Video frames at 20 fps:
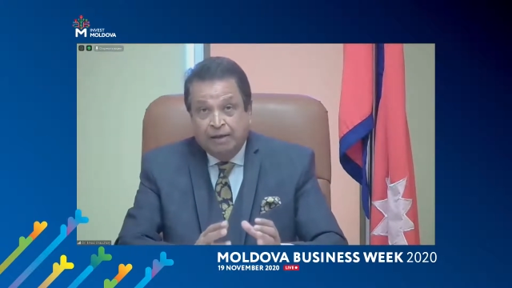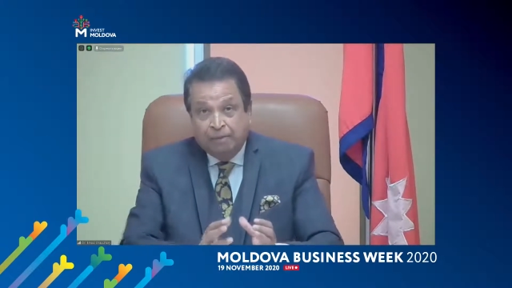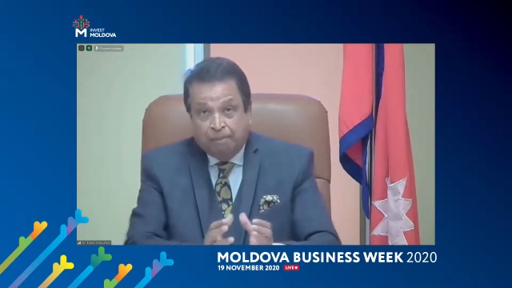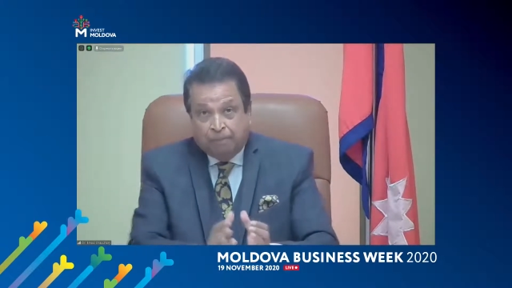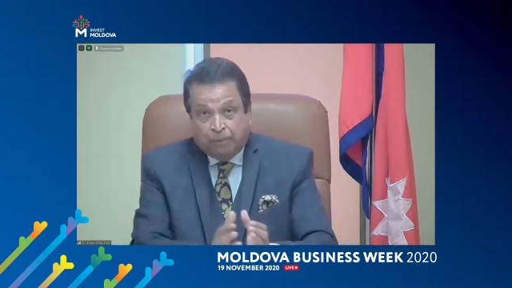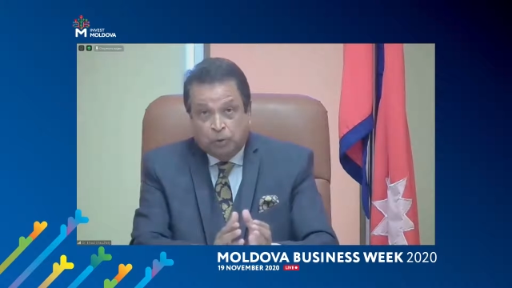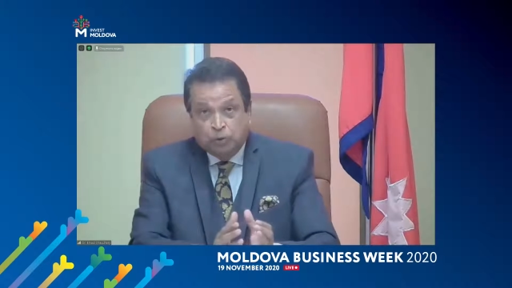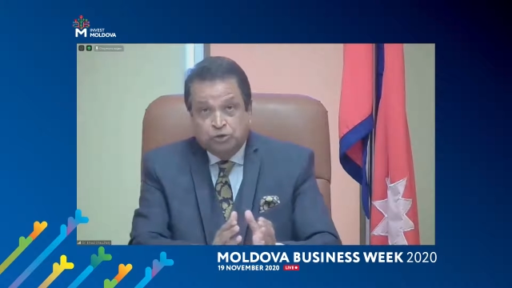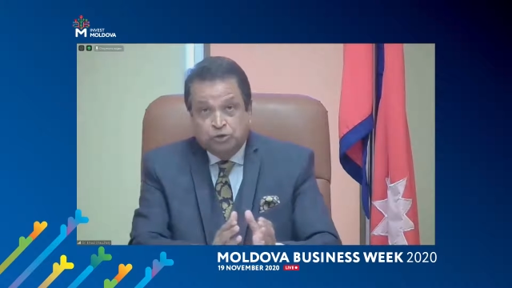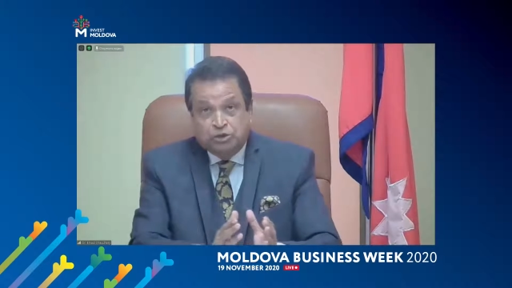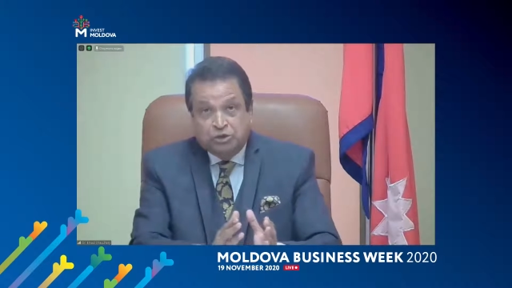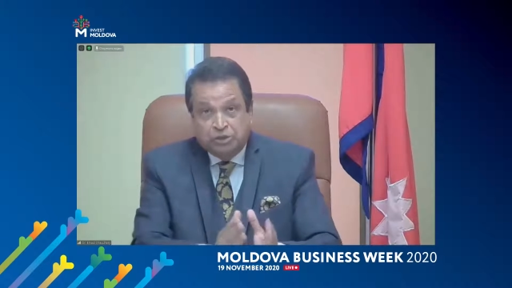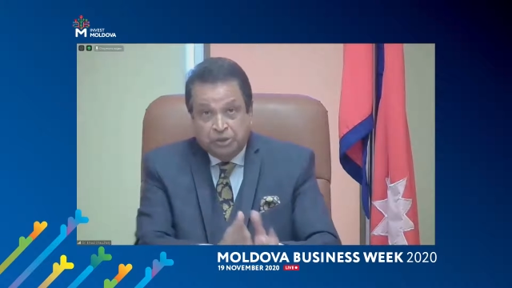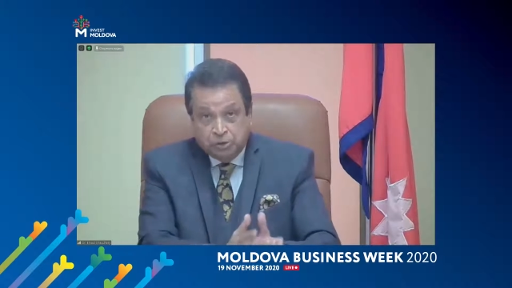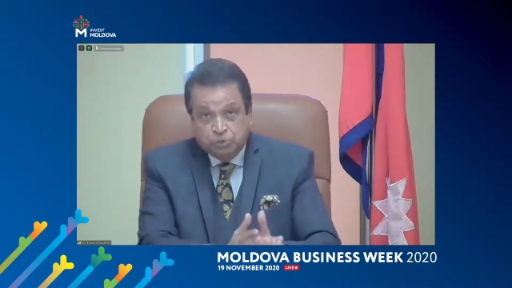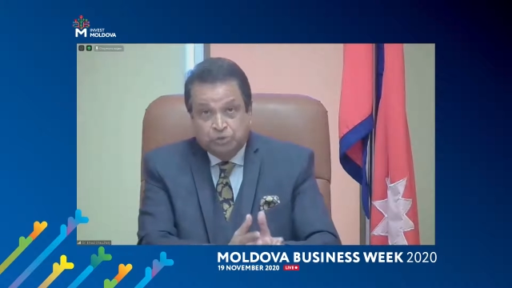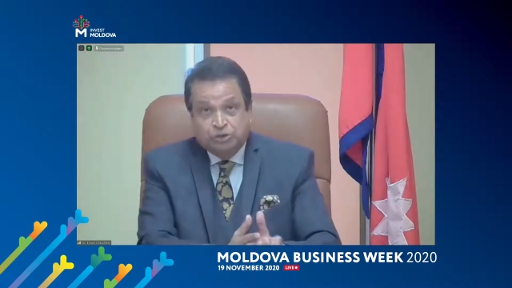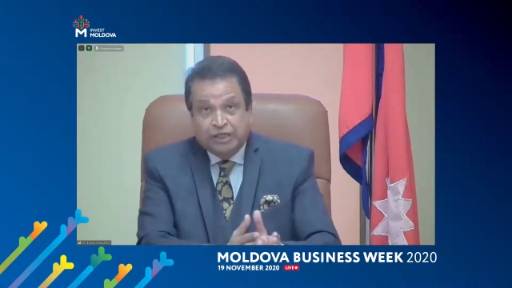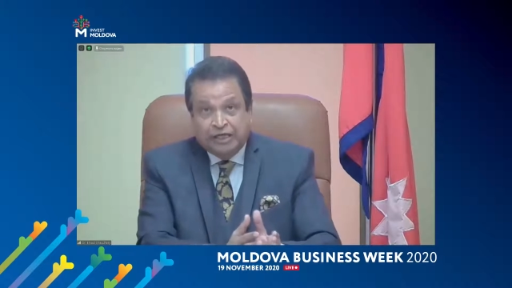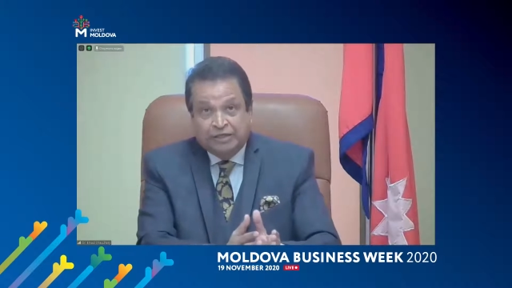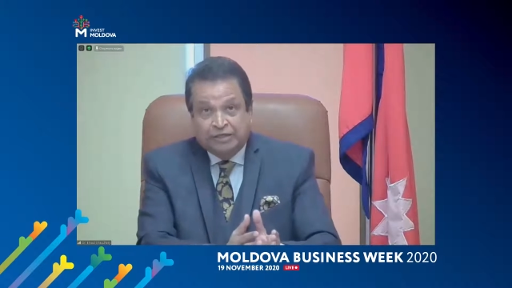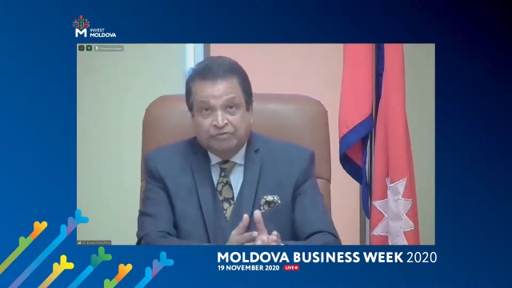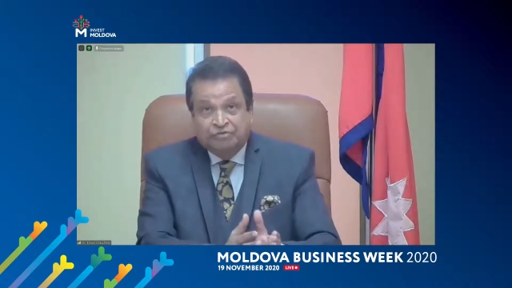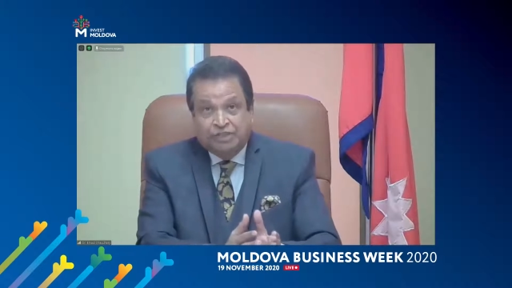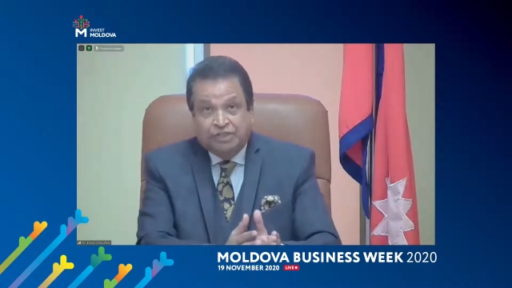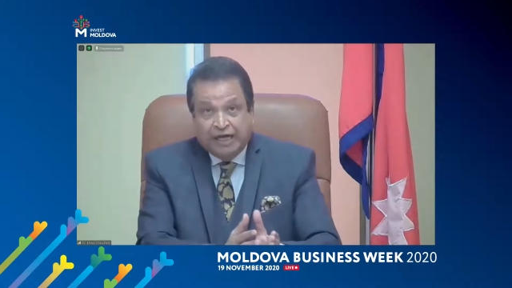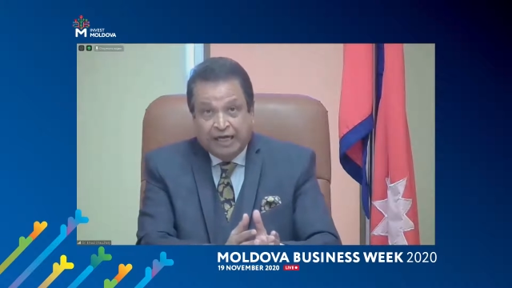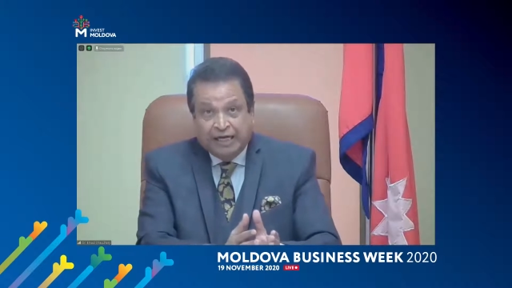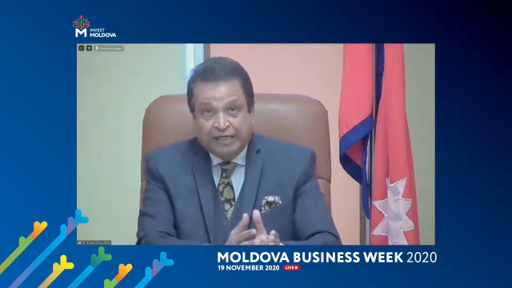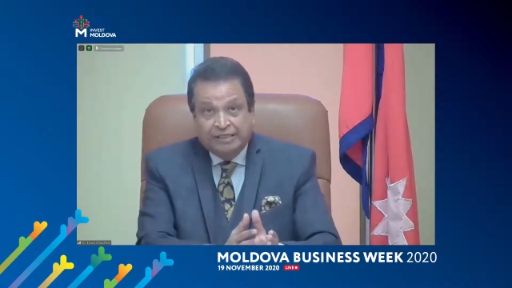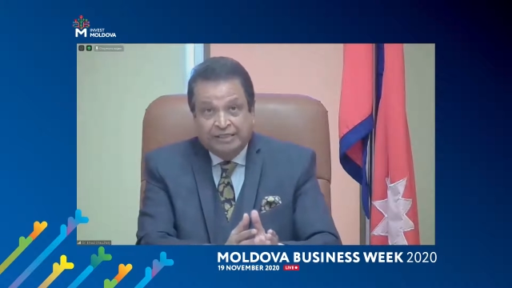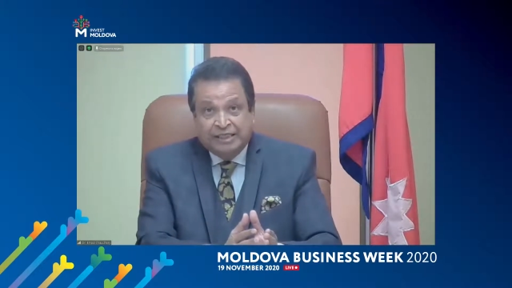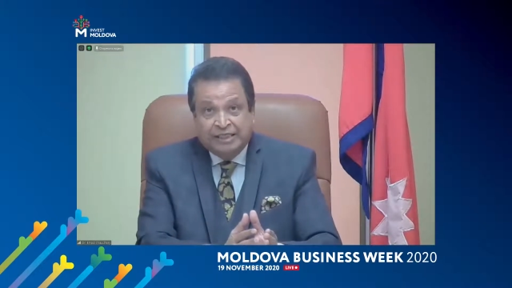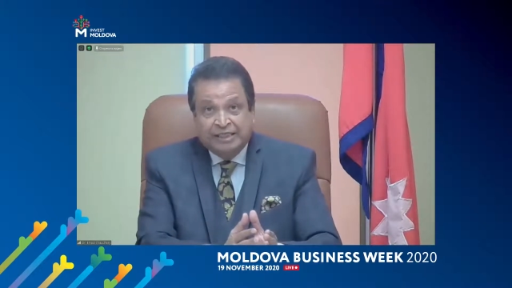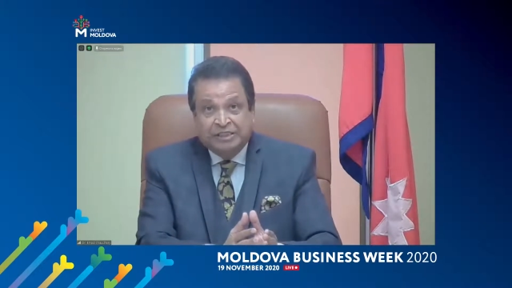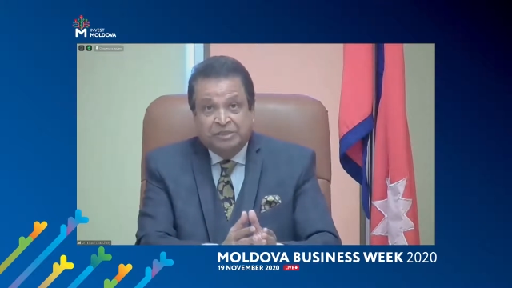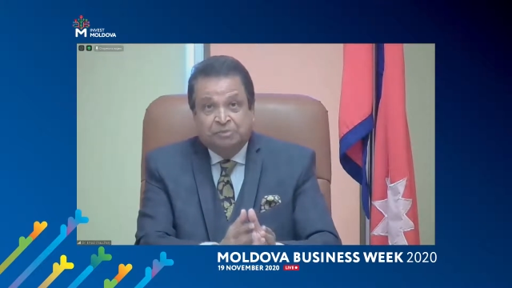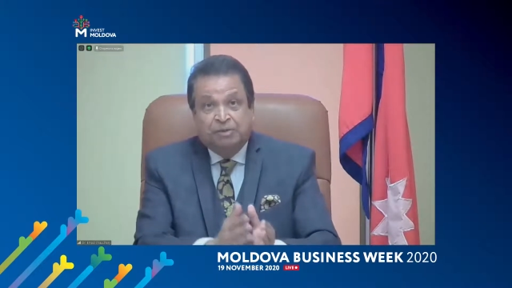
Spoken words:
posed new set of challenges,